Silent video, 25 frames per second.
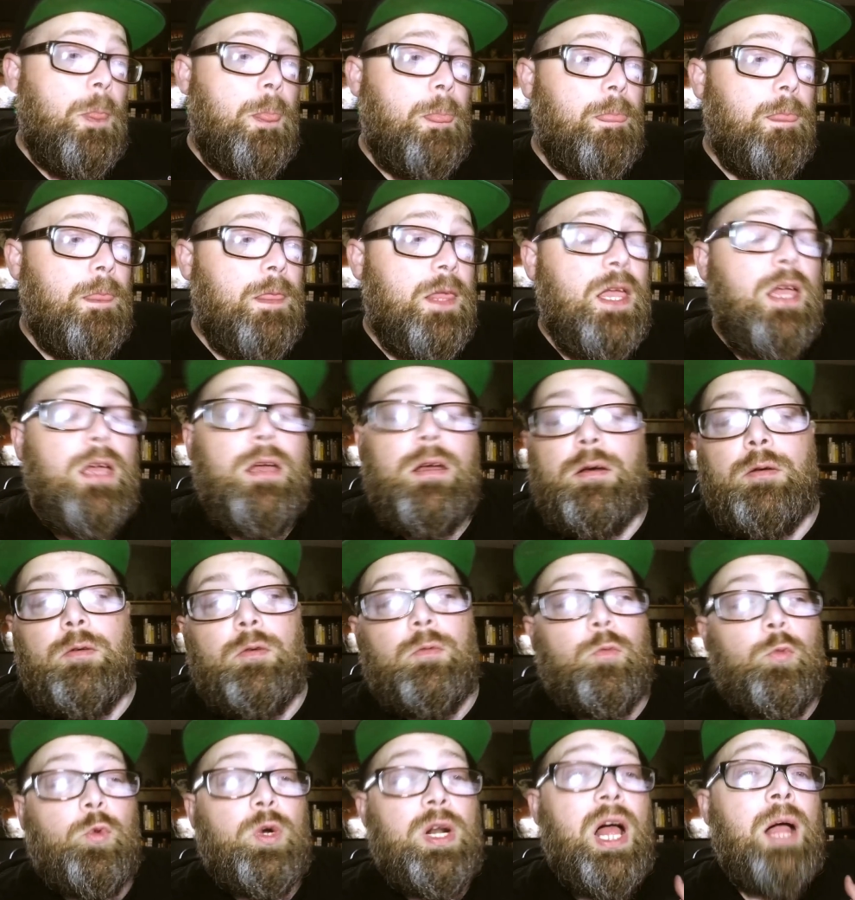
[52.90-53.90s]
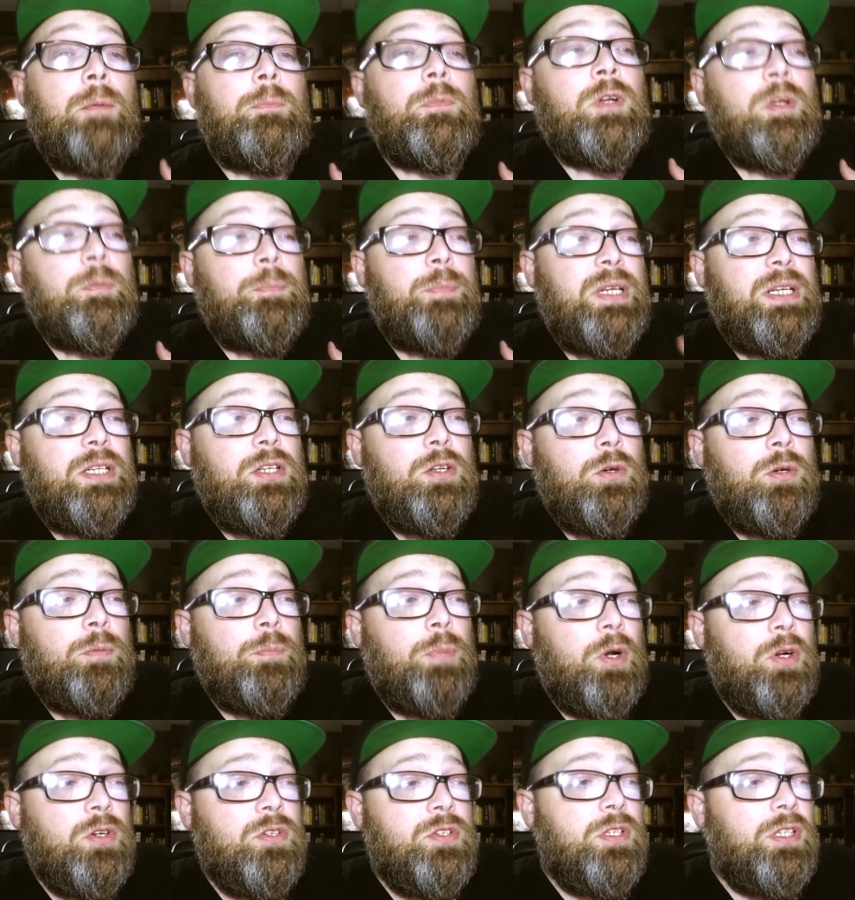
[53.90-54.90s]
yeah, what I'm going to be doing
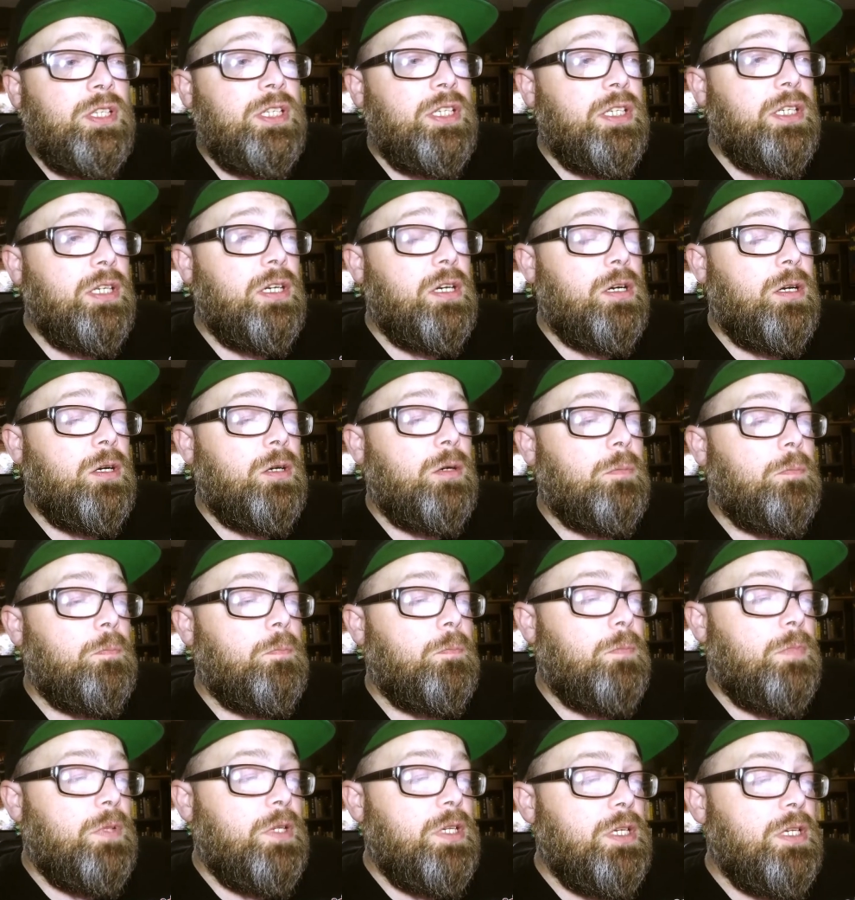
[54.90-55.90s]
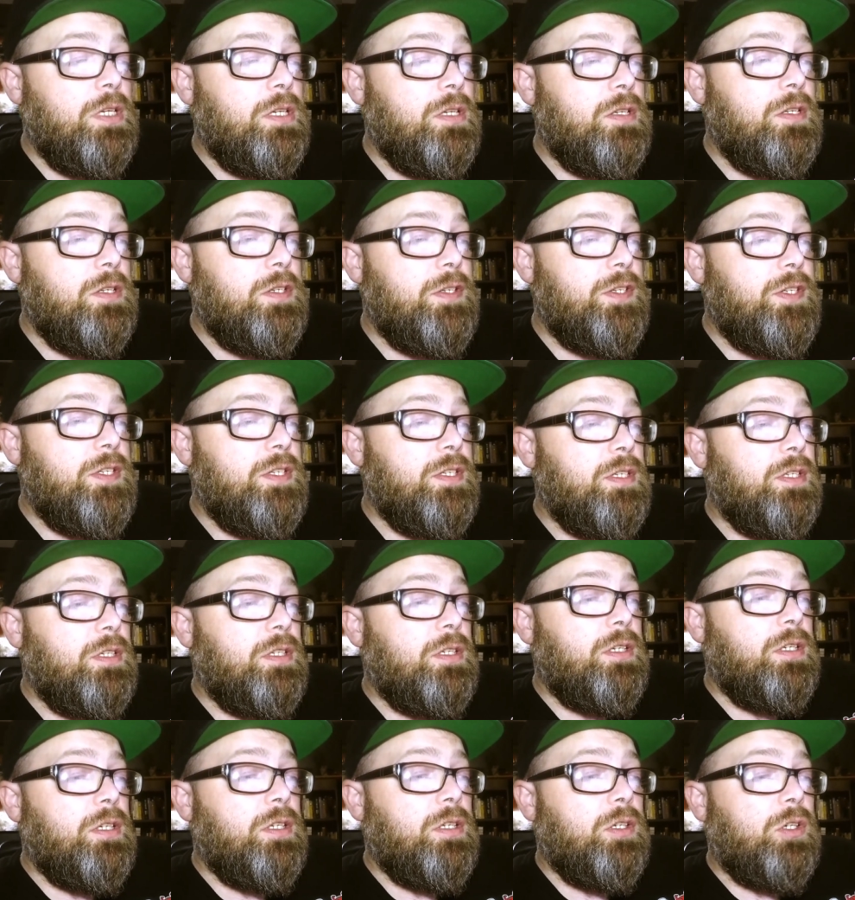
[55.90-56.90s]
personally is
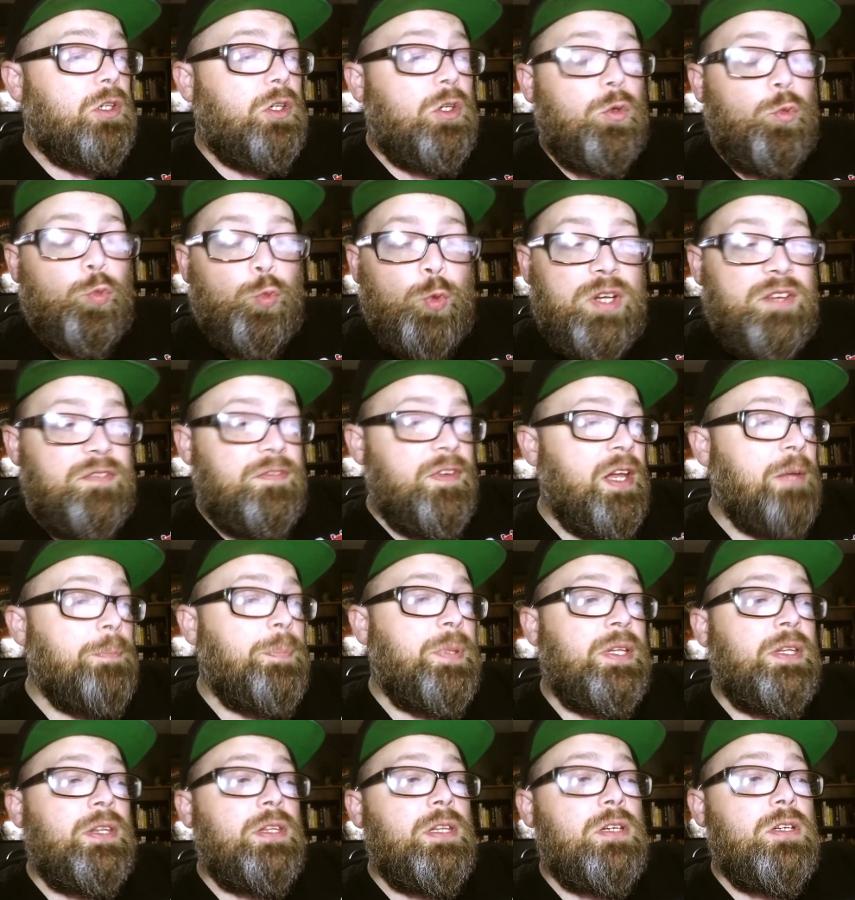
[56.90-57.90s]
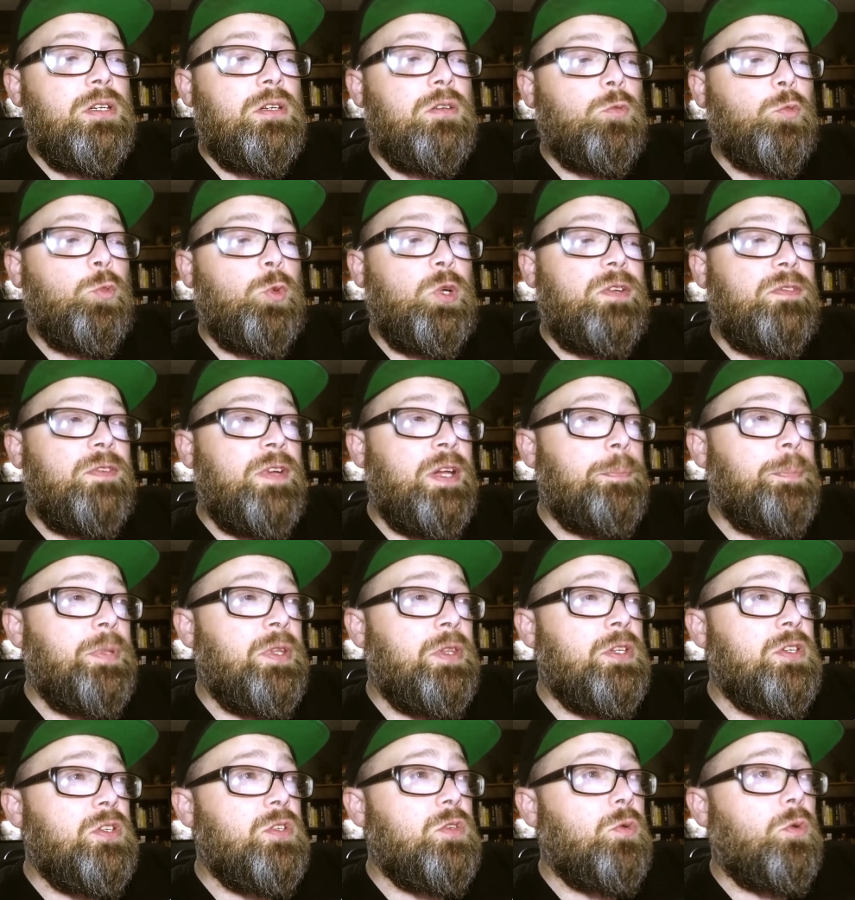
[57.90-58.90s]
revamping the
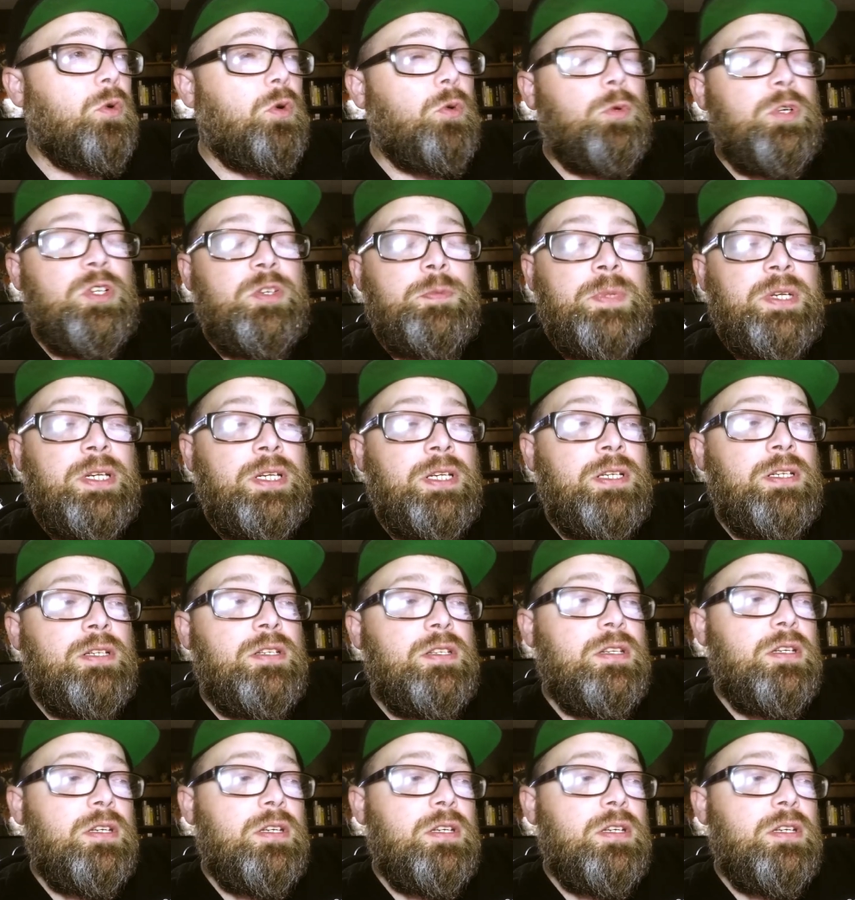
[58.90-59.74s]
store, which means